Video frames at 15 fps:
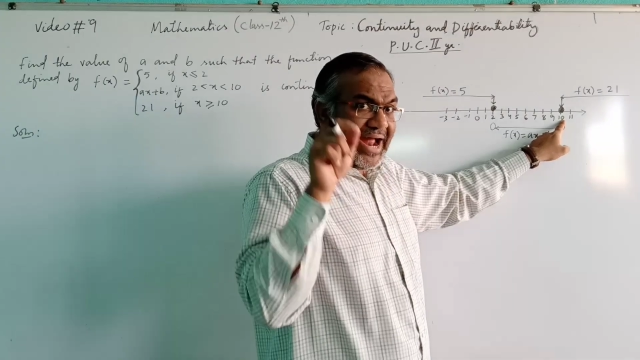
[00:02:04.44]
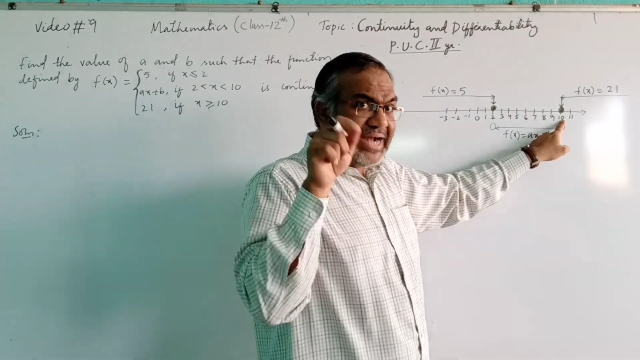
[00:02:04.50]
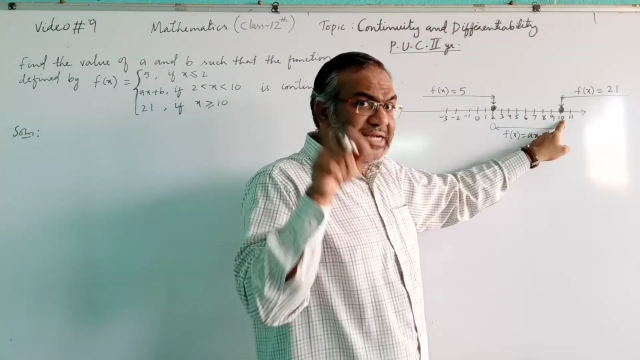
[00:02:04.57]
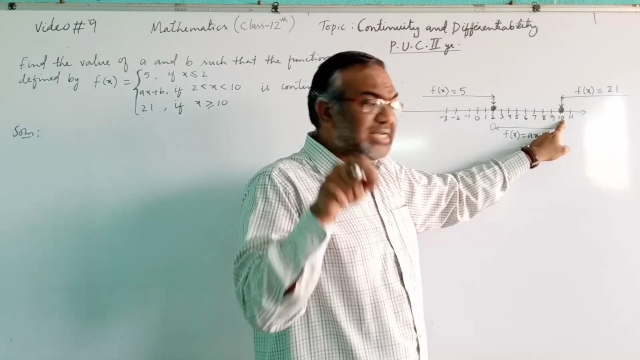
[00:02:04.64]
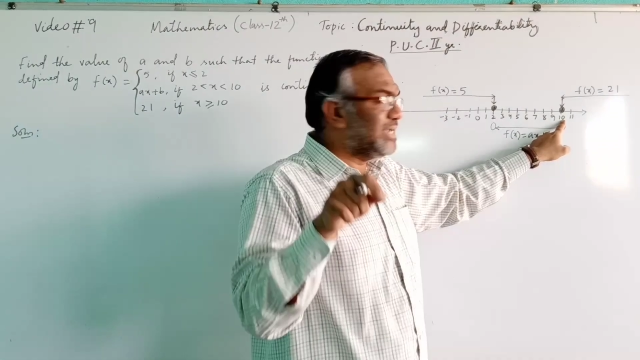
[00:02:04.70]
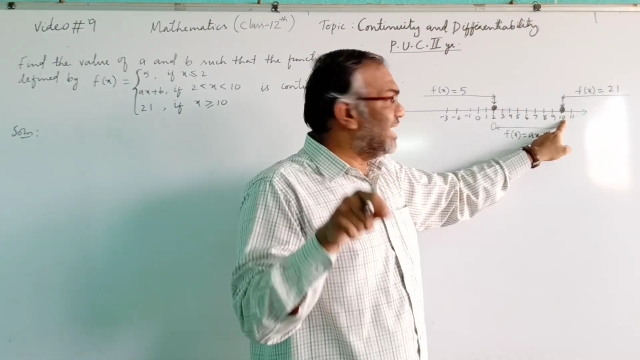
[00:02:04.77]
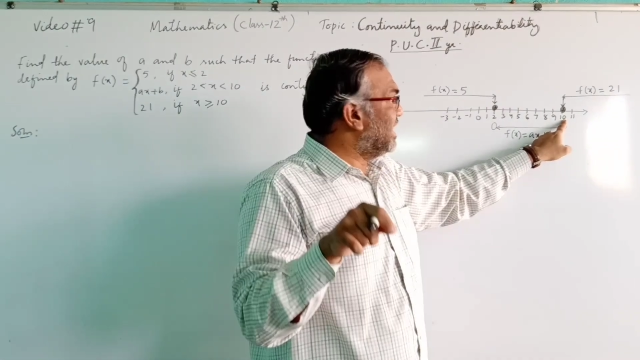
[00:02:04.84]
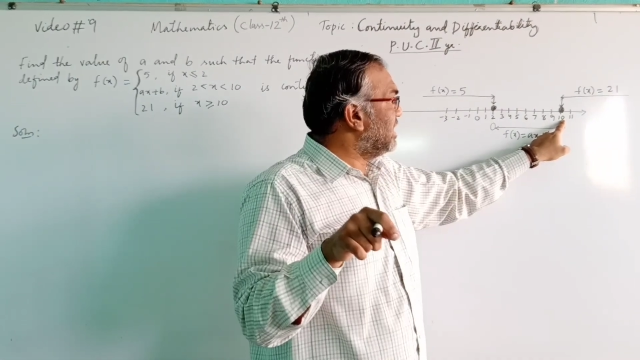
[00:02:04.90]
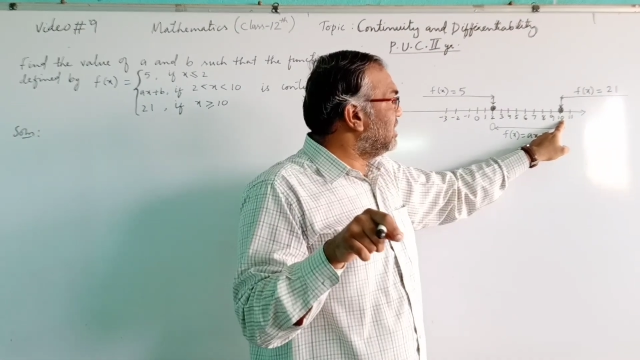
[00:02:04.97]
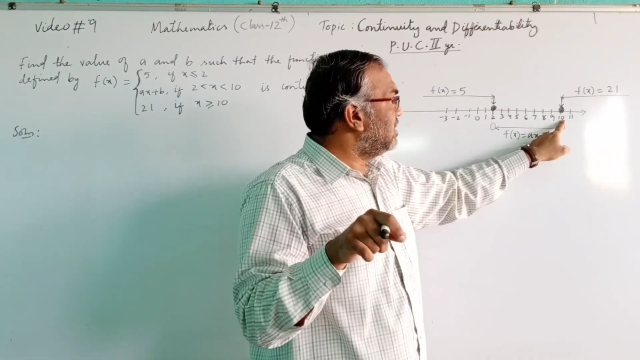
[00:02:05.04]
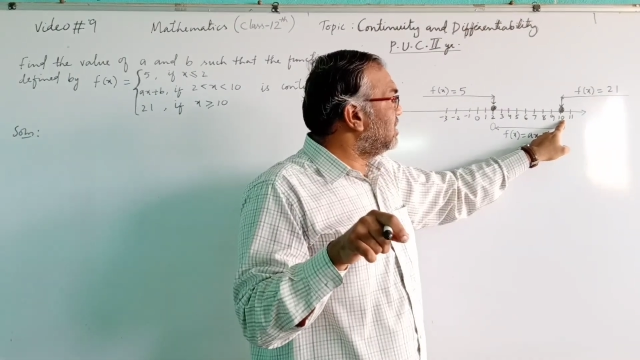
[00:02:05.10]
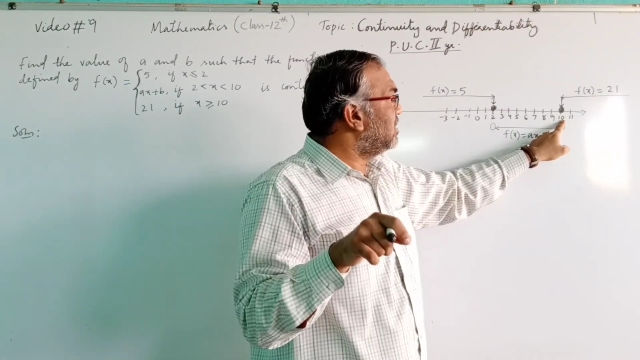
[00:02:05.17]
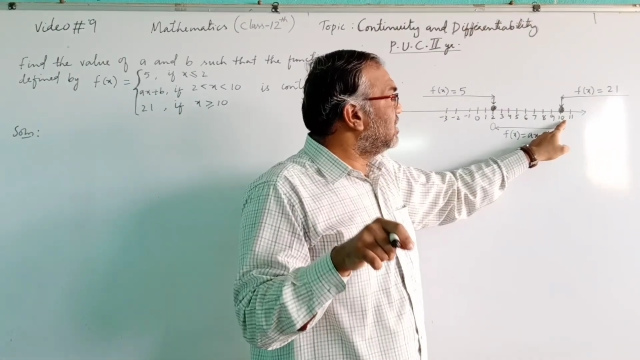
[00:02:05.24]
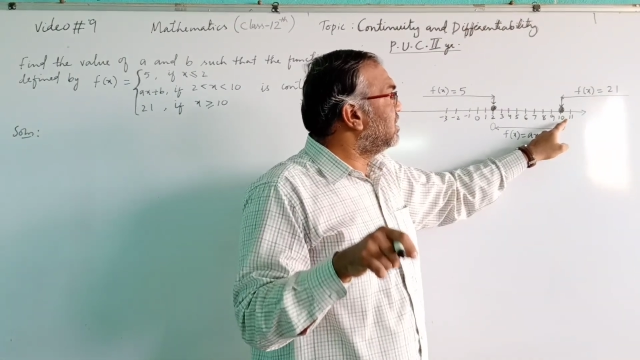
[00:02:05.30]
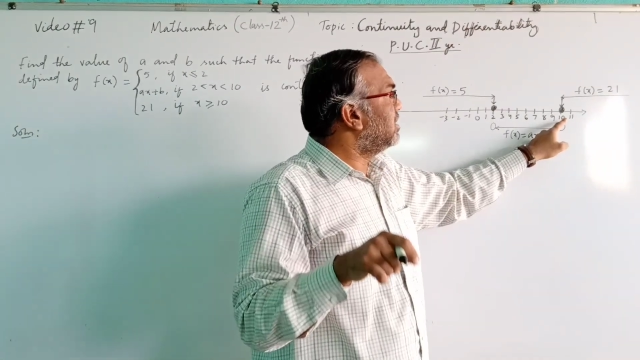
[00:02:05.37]
at
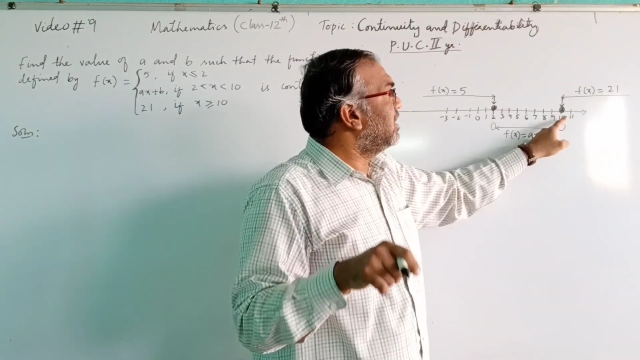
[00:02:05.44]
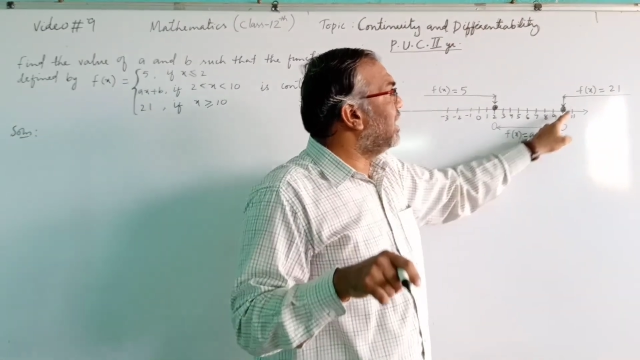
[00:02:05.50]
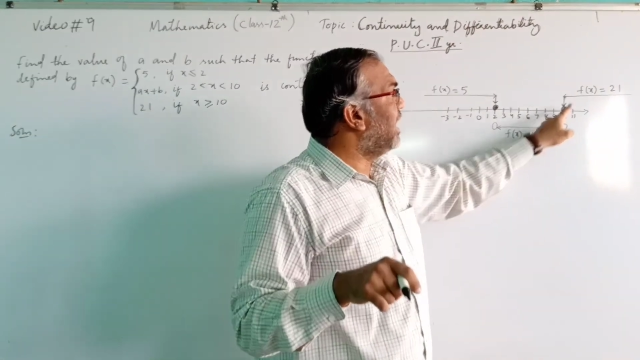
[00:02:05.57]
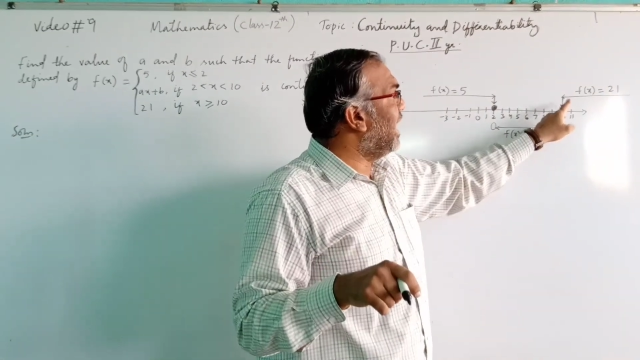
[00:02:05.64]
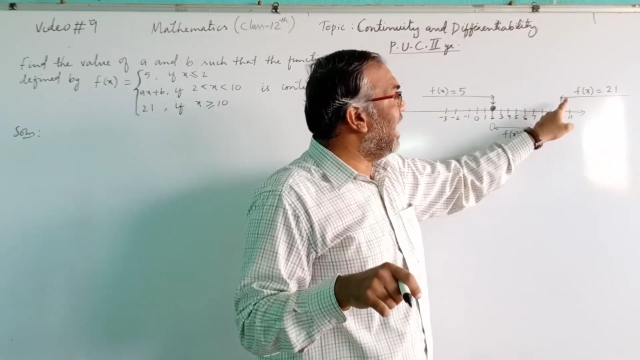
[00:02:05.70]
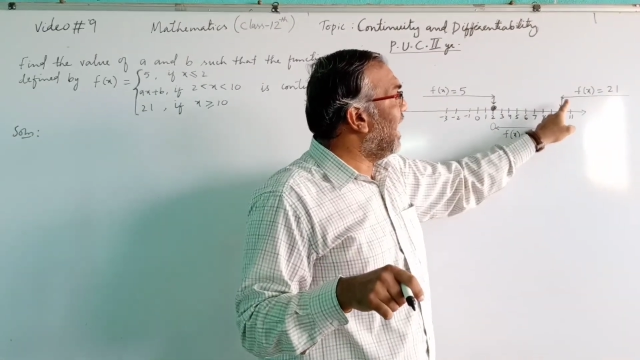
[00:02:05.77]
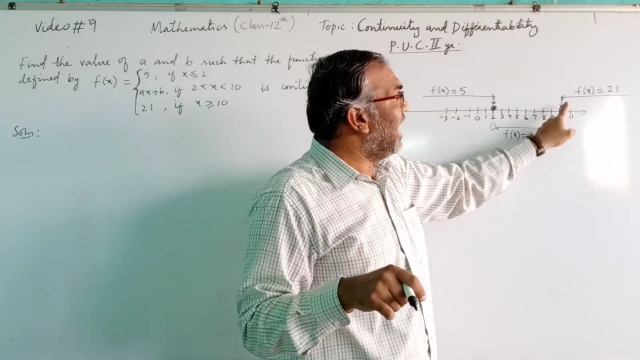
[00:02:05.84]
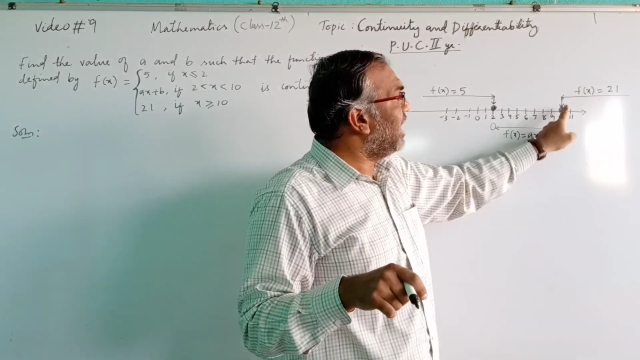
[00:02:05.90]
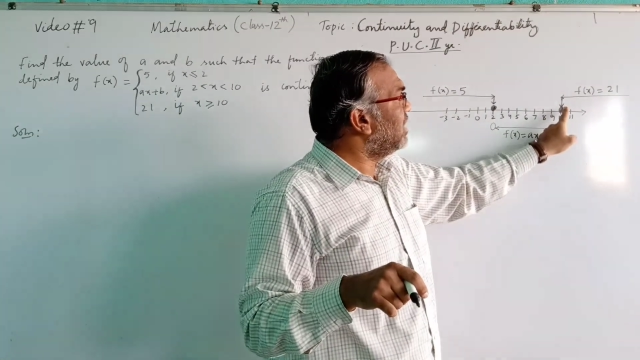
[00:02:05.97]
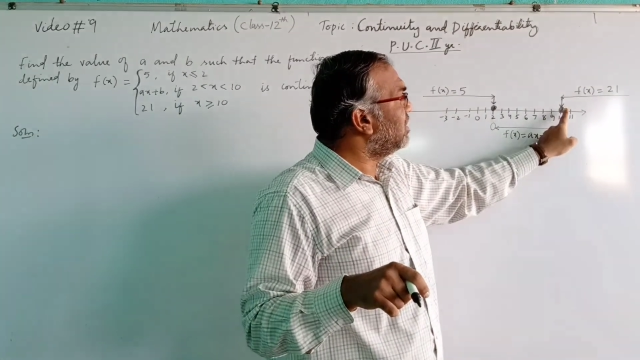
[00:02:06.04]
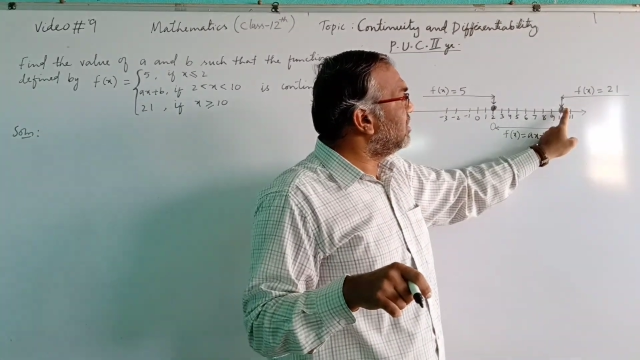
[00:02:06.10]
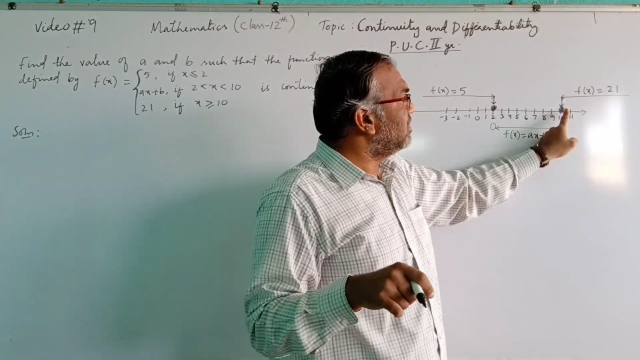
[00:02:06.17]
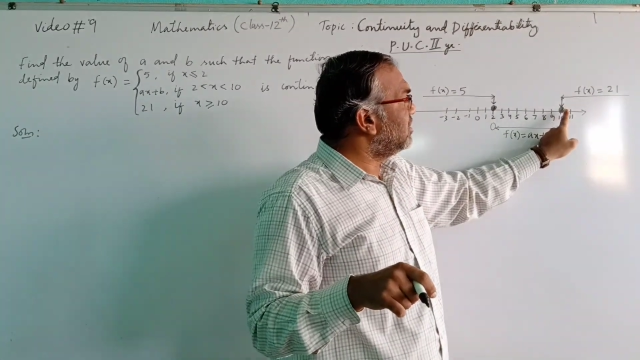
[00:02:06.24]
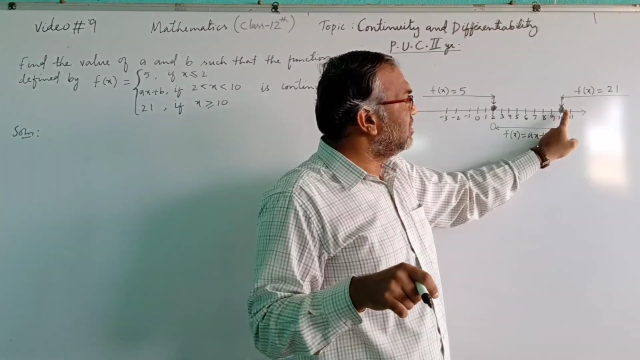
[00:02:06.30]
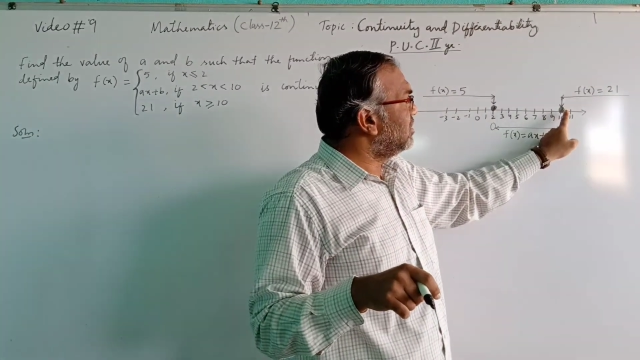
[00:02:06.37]
10, and